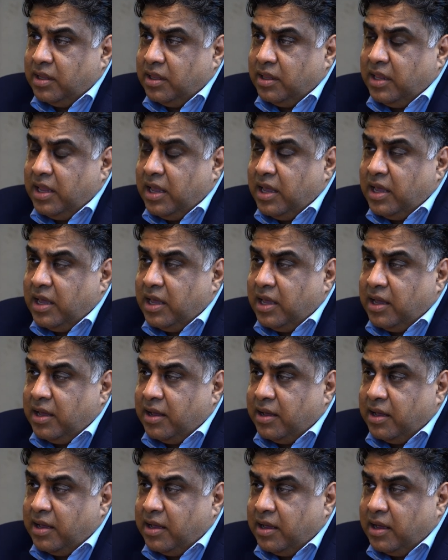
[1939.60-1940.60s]

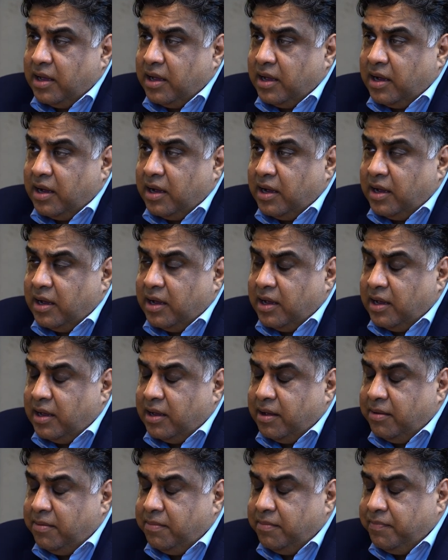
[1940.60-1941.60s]
the
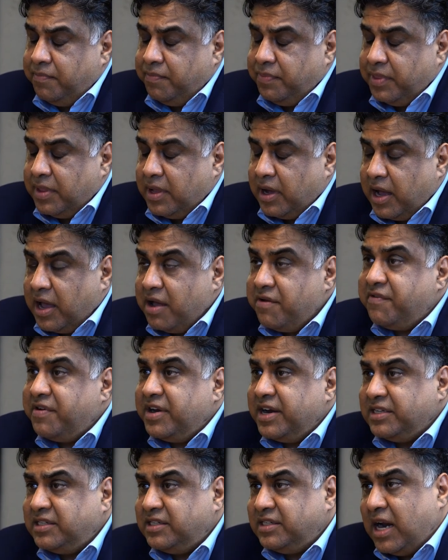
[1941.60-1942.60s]

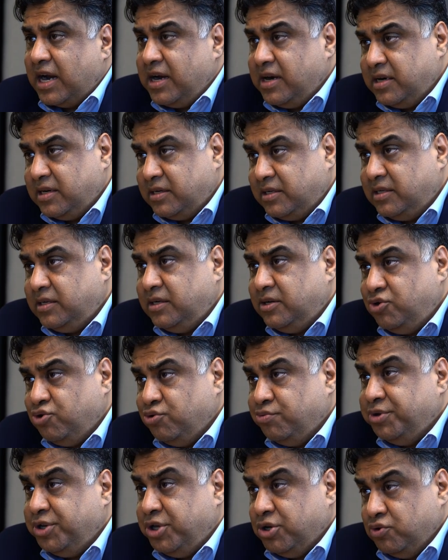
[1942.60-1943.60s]
IFRS standard
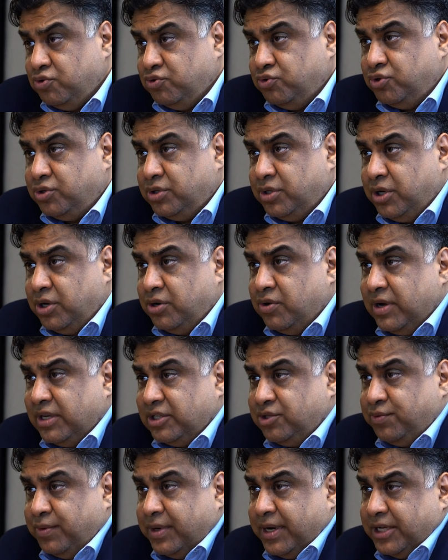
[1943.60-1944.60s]
to be used,
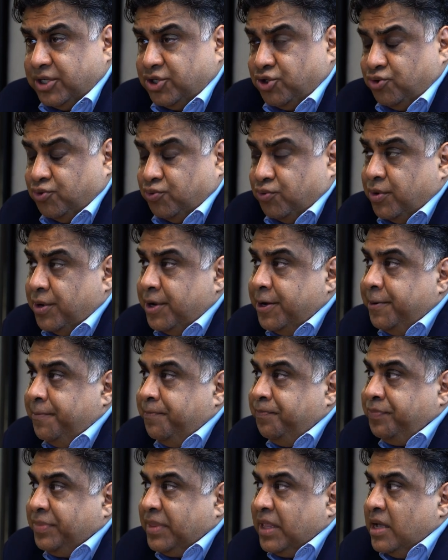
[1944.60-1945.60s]
S1, S2.
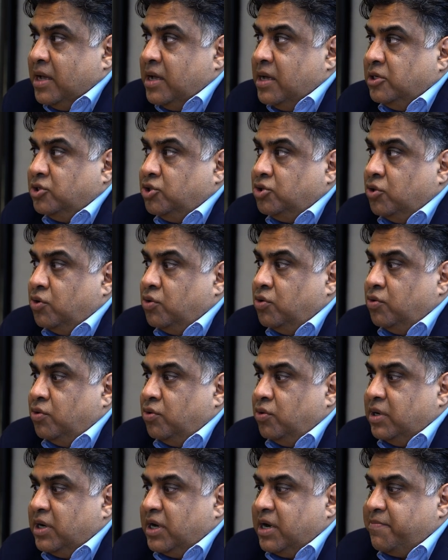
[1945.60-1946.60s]

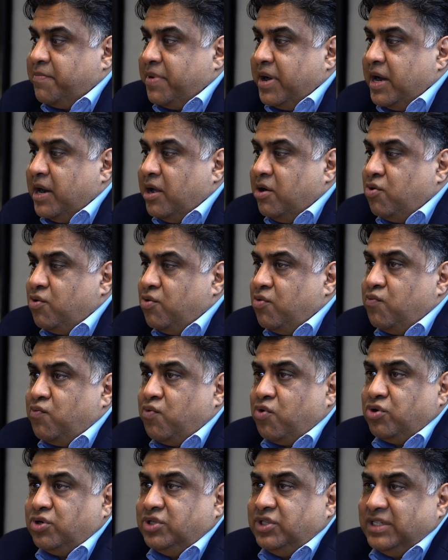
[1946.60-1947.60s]
So depending on
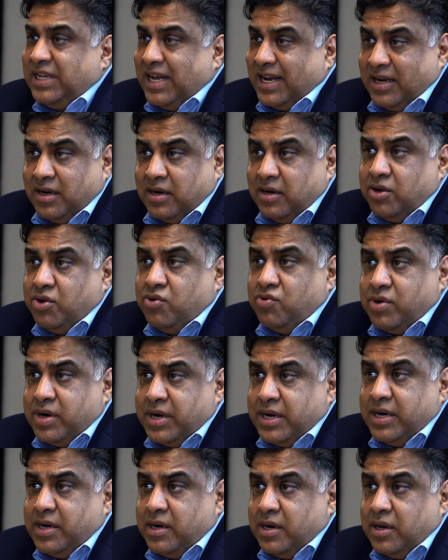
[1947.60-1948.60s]
what sector you are
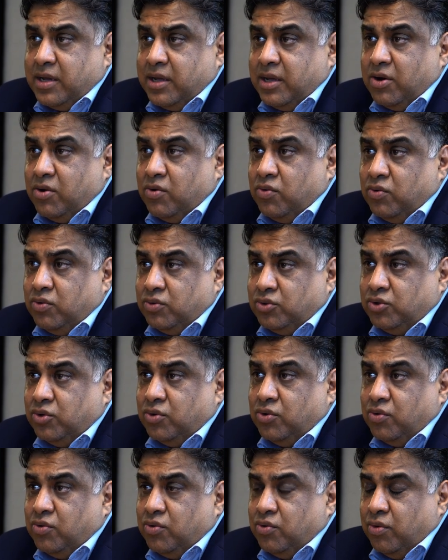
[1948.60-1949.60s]
in,
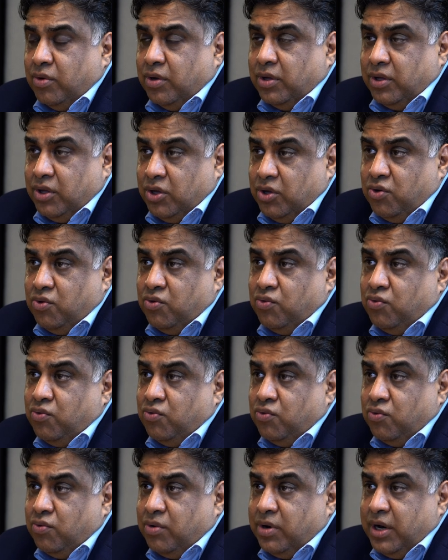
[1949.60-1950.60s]
so
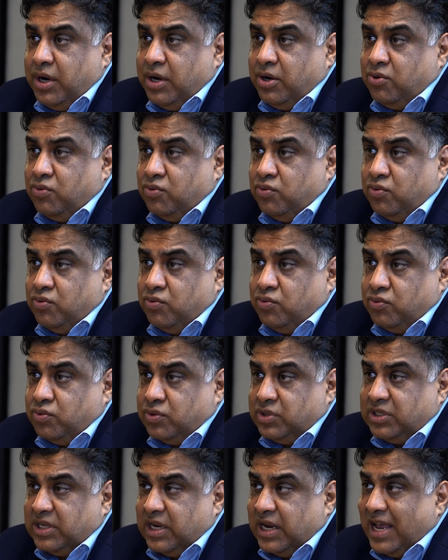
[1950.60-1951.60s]
you need to
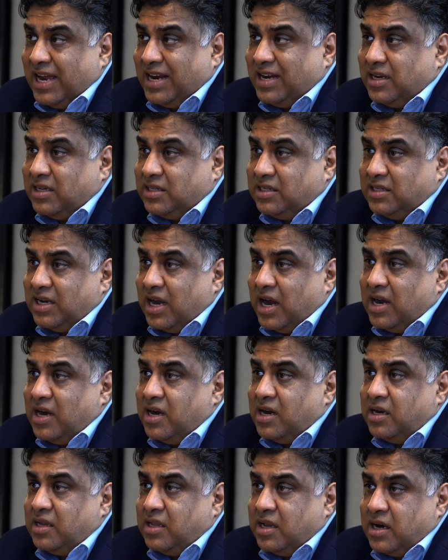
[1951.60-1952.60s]
select a
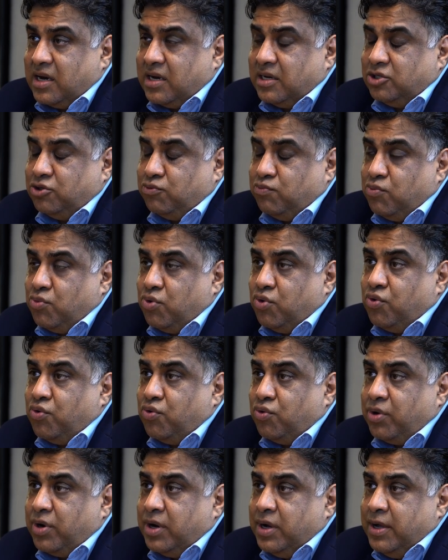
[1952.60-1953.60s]
standard that is
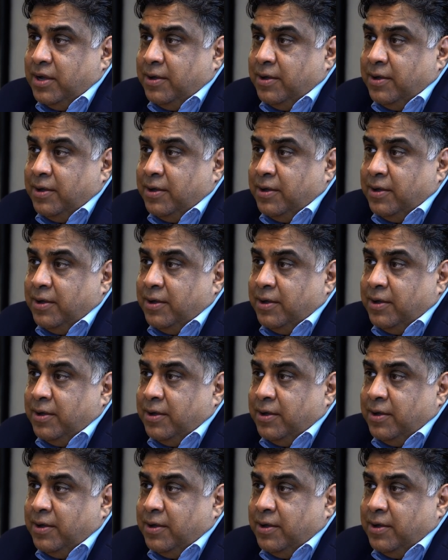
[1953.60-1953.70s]
more